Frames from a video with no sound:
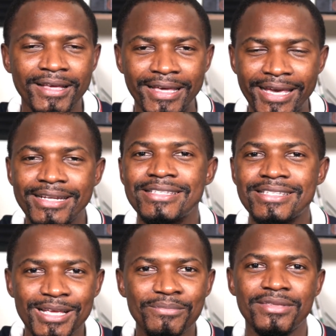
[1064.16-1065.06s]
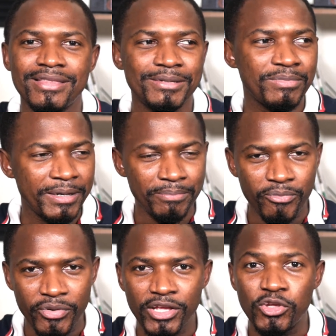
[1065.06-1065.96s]
get something that can
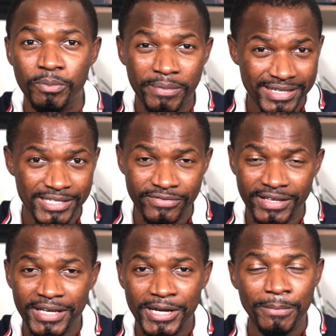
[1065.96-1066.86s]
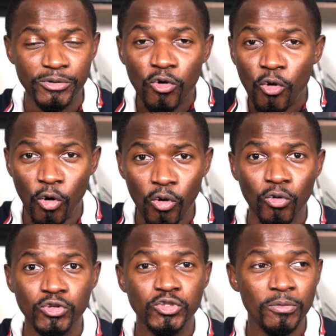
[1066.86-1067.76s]
bring you passive income. Your
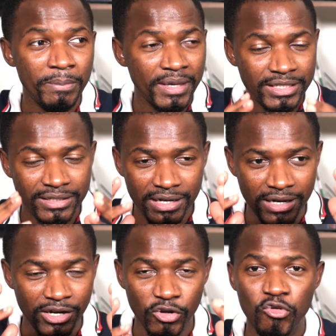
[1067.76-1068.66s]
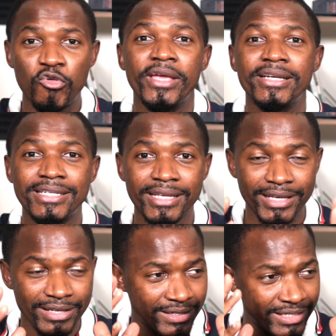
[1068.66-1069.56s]
goal should be
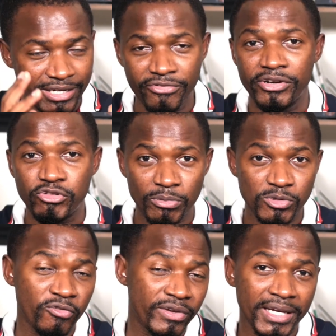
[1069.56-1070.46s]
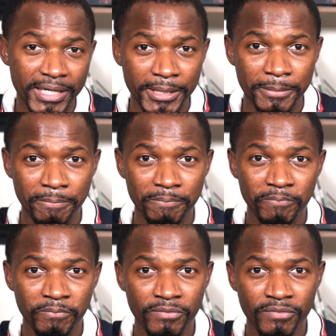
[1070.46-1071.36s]
creating different streams of income.
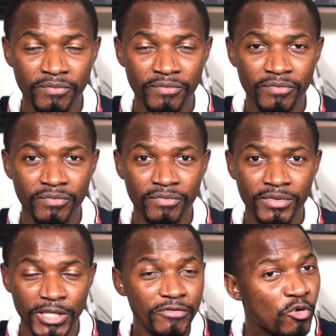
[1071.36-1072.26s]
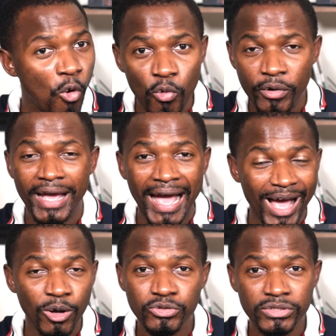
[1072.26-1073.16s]
If you own a
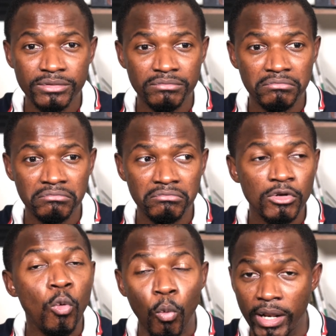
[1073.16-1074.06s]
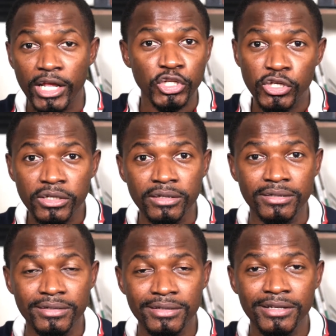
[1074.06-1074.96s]
house, well and
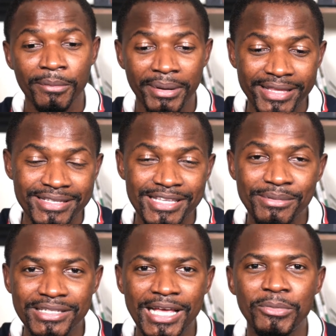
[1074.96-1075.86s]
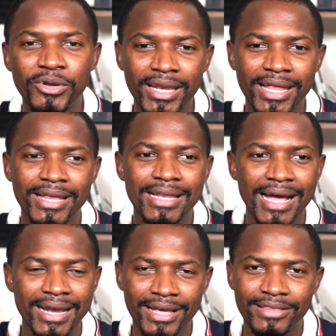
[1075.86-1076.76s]
good. But at the same time, you need
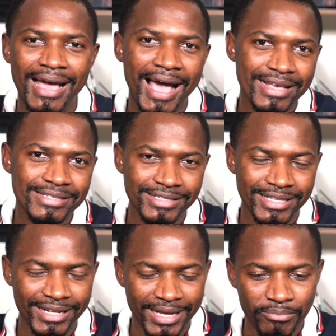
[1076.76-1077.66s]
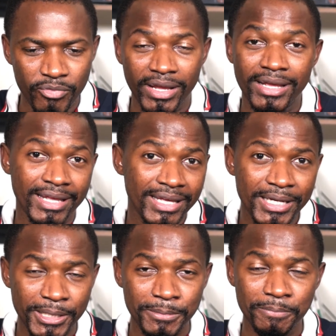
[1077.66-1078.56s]
another asset that can bring in
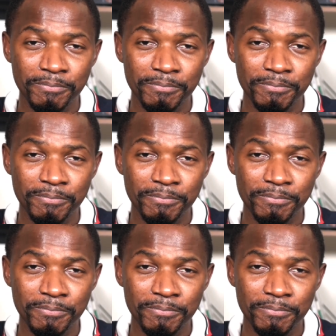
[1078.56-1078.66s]
income.